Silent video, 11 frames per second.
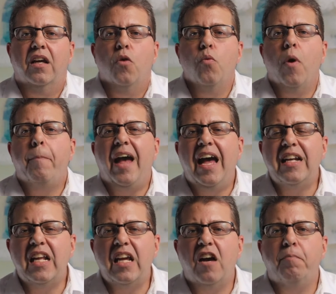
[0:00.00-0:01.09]

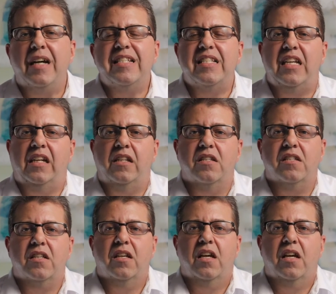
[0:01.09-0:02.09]
repenting of my sins,